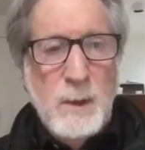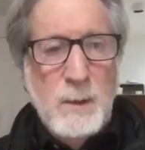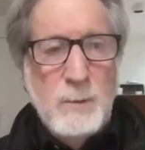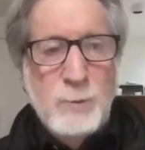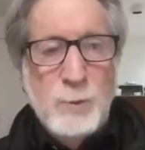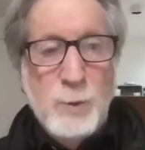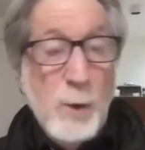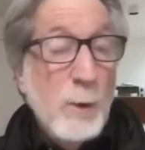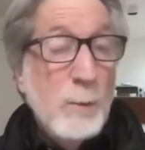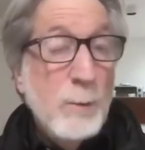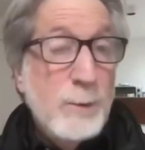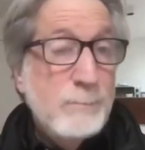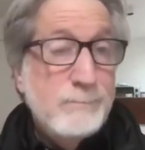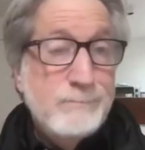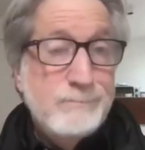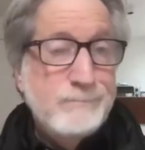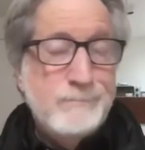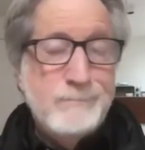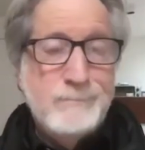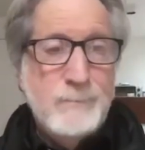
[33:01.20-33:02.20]
trope.
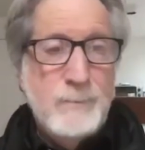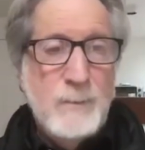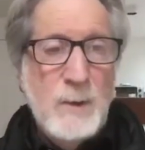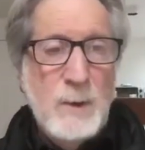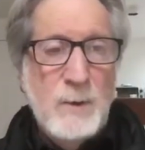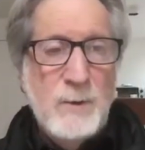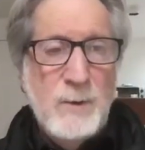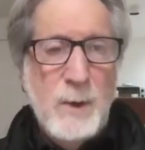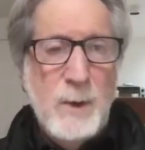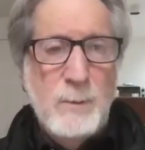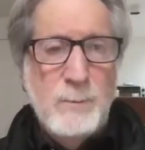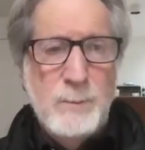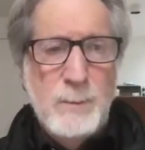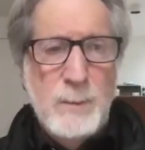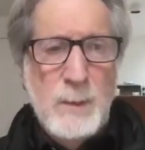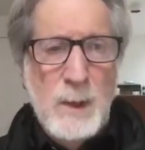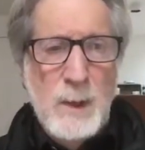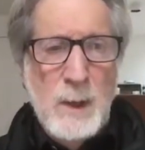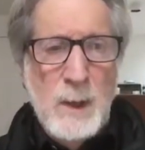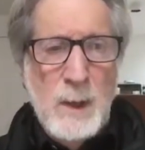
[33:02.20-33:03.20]
So
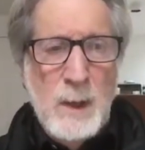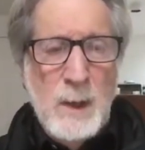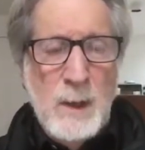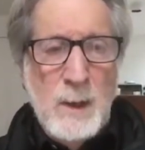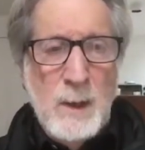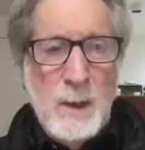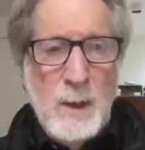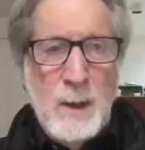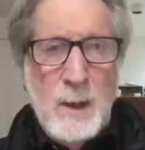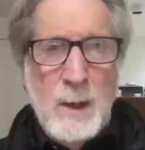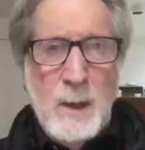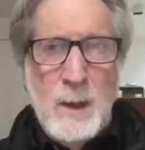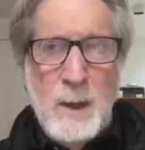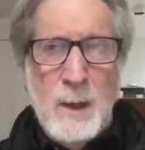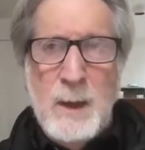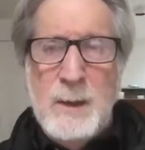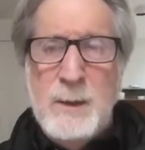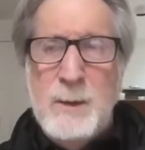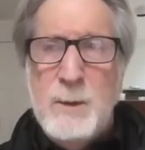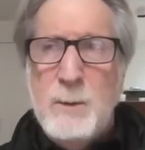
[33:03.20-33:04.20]

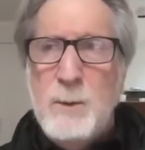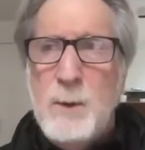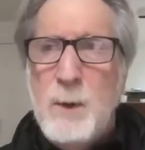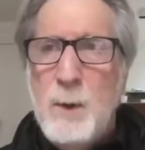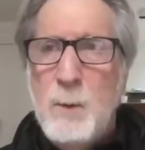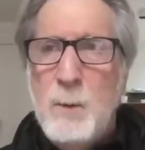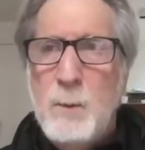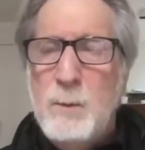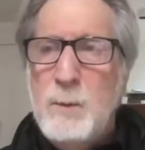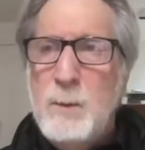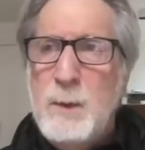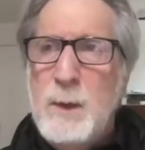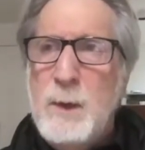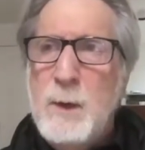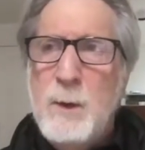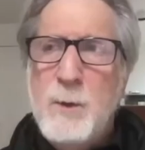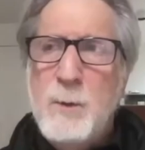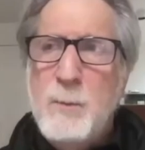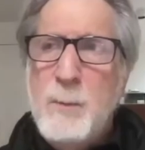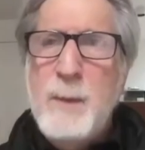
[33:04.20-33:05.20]
I don't know,
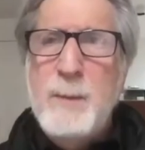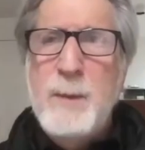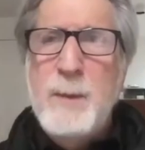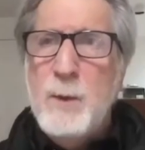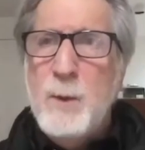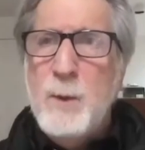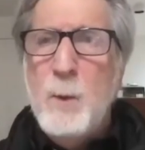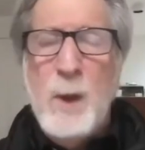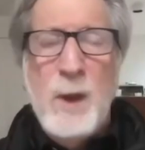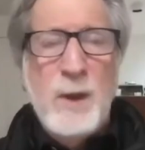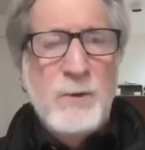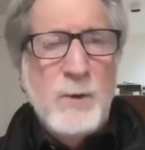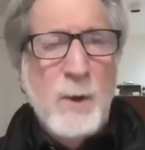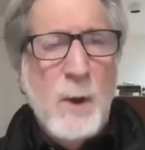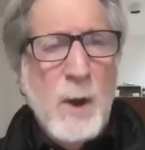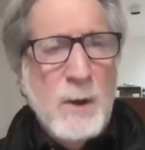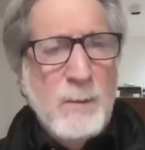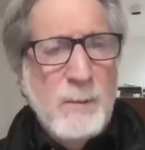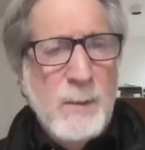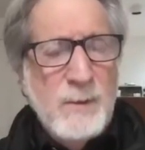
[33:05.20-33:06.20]
there may be other ways to
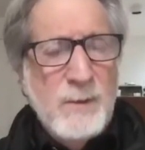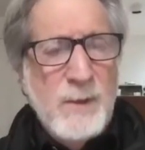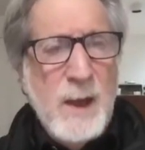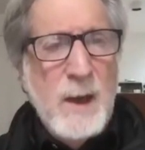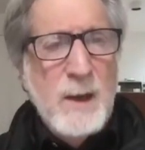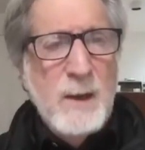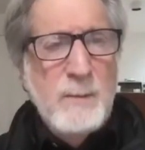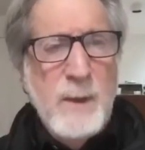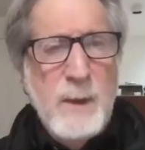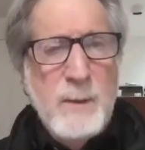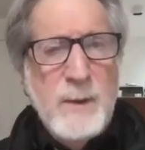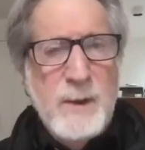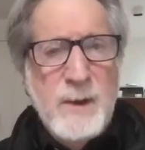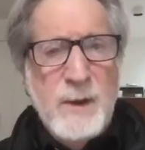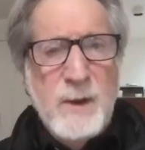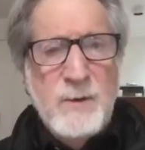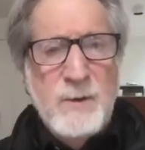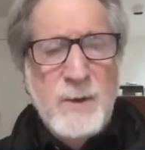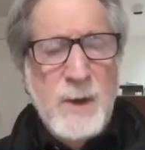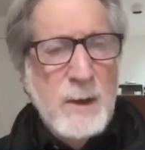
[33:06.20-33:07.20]
augment that. It may be
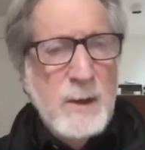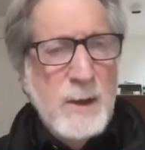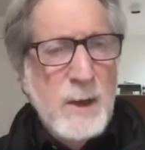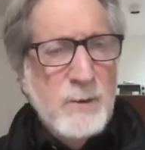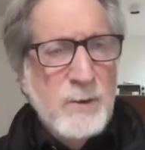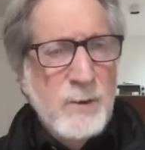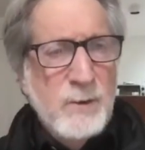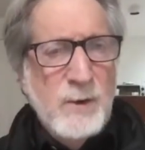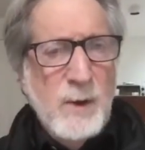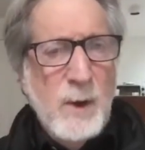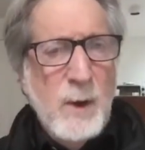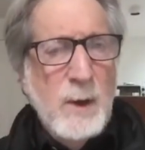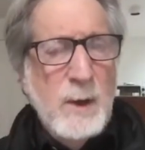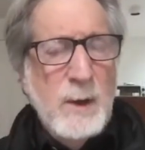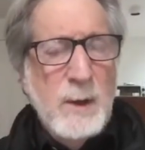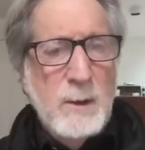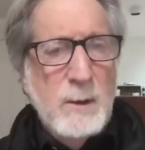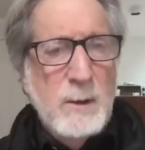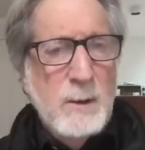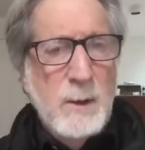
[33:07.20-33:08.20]
that it's not
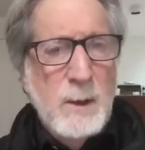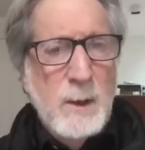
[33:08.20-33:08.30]
necessary, and